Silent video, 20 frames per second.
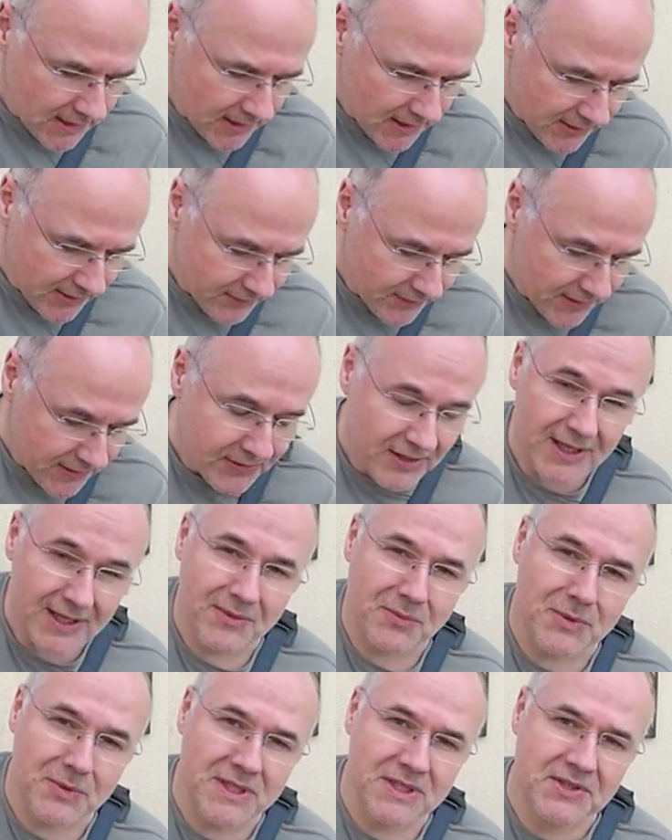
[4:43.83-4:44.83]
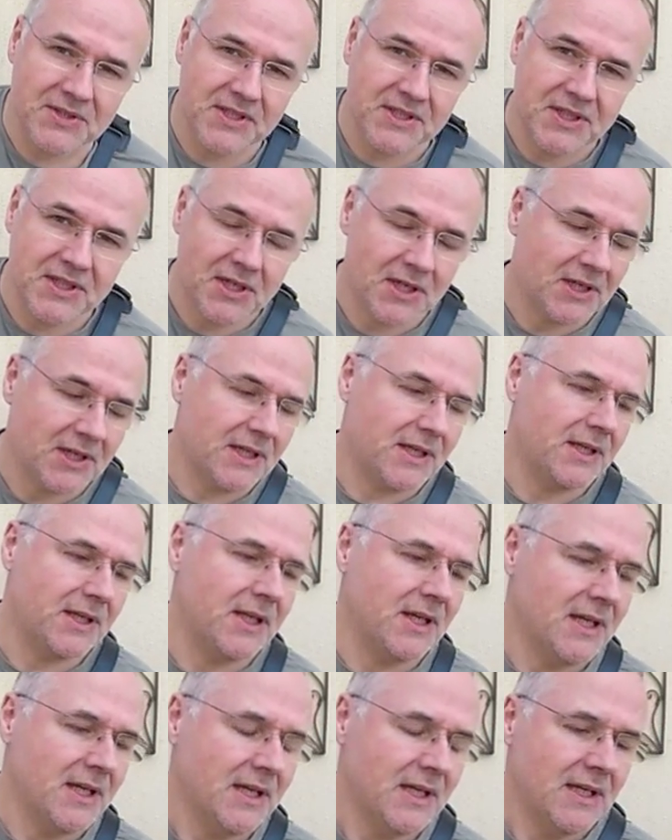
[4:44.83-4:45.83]
And I found that with this guitar,
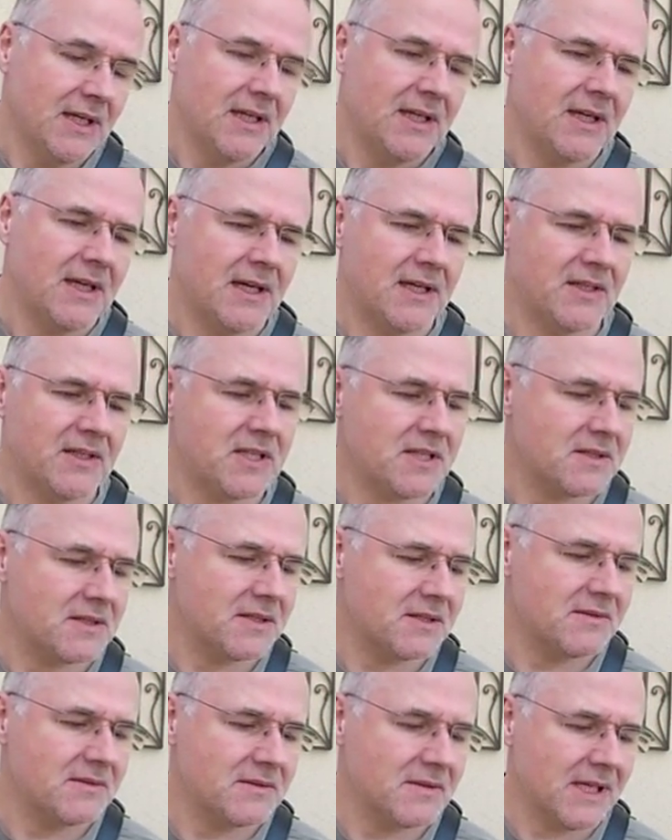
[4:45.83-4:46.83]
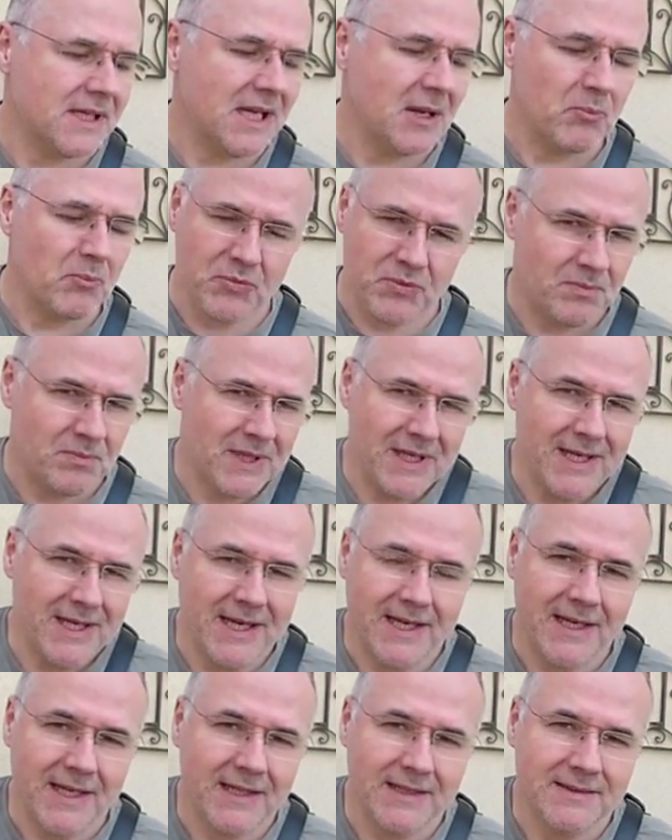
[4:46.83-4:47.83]
and I kept
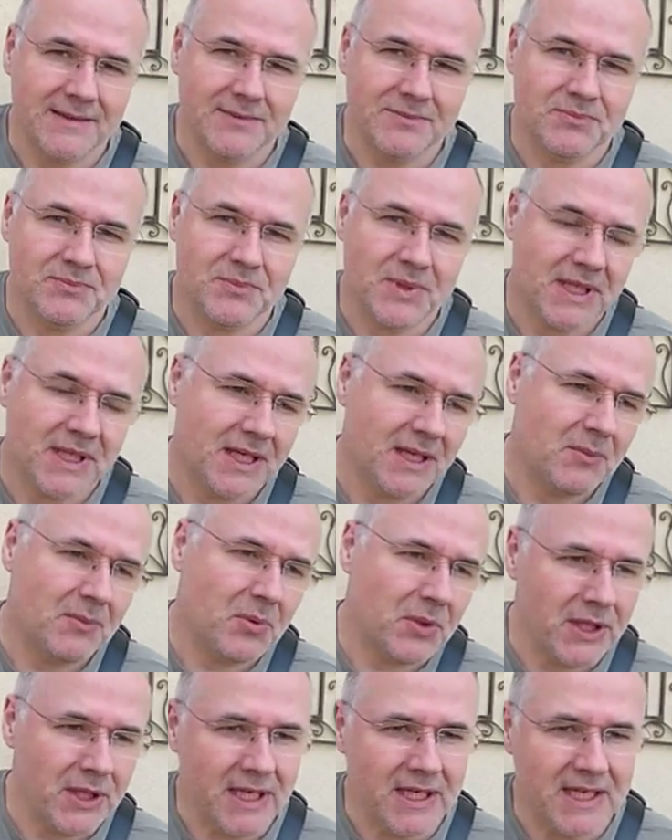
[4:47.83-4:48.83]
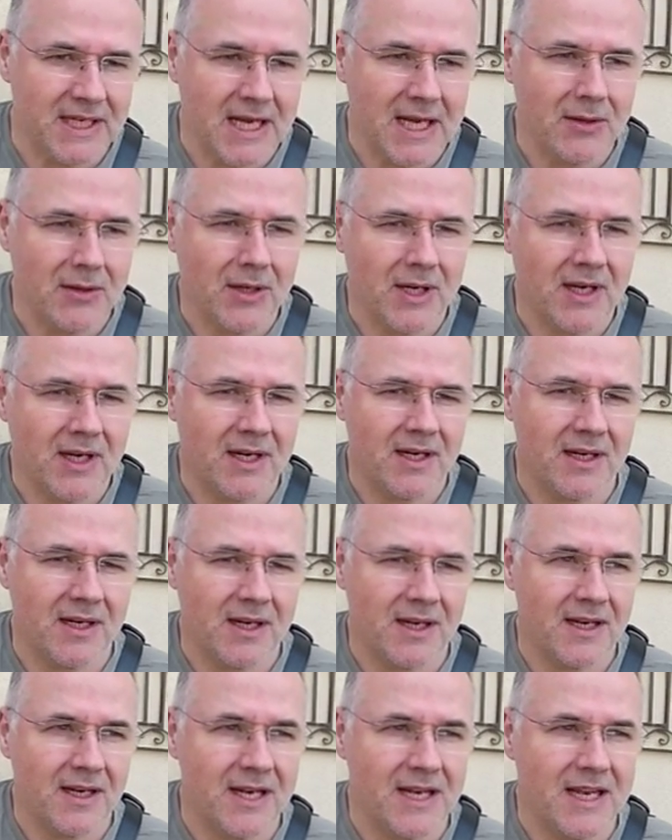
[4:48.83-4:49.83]
playing it and picking it up, putting it down, and
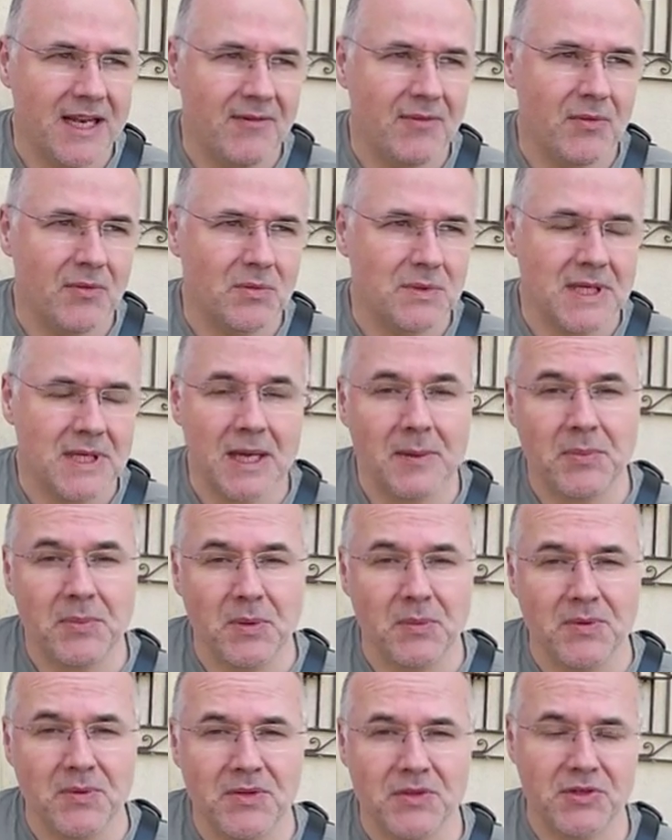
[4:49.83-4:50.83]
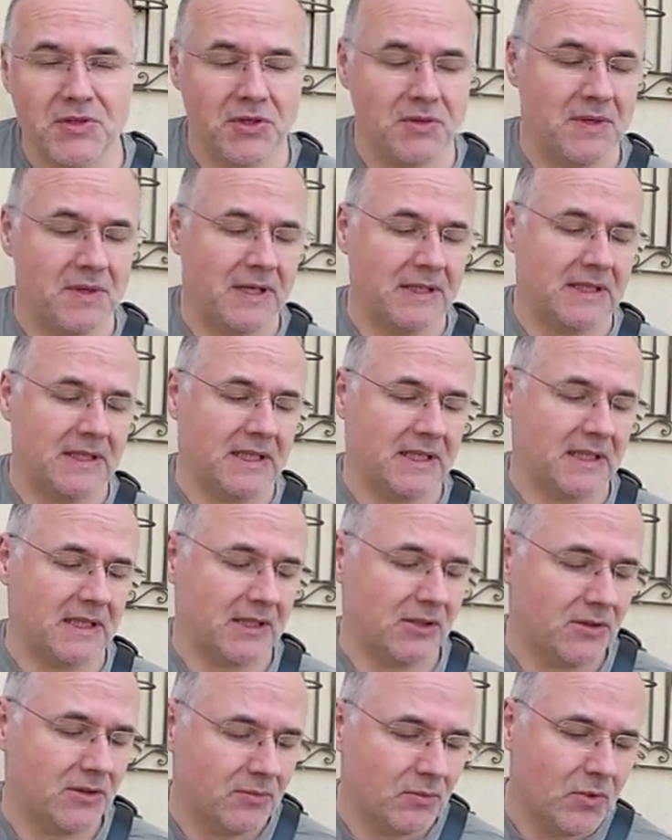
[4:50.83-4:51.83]
I never was happy with the tuning, and I
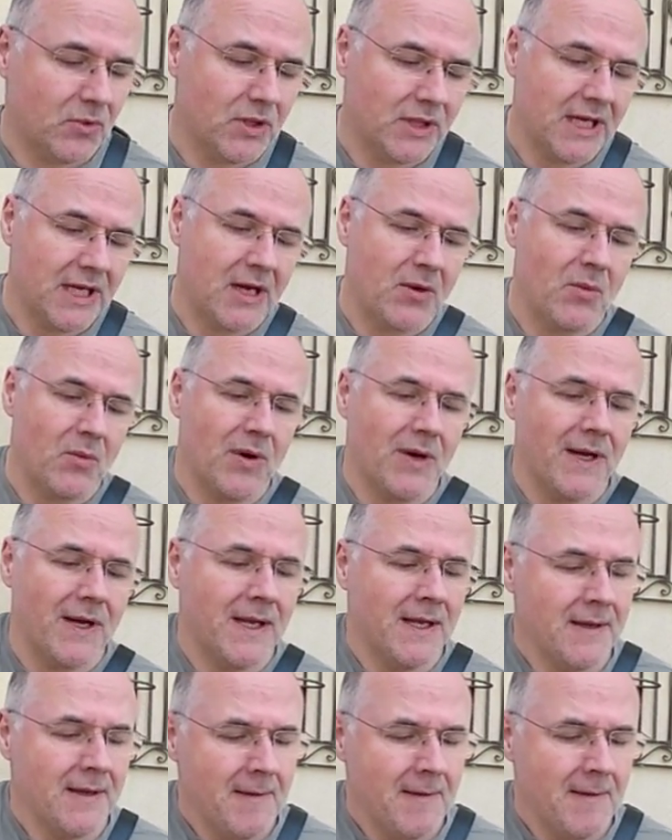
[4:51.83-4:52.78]
couldn't work out why.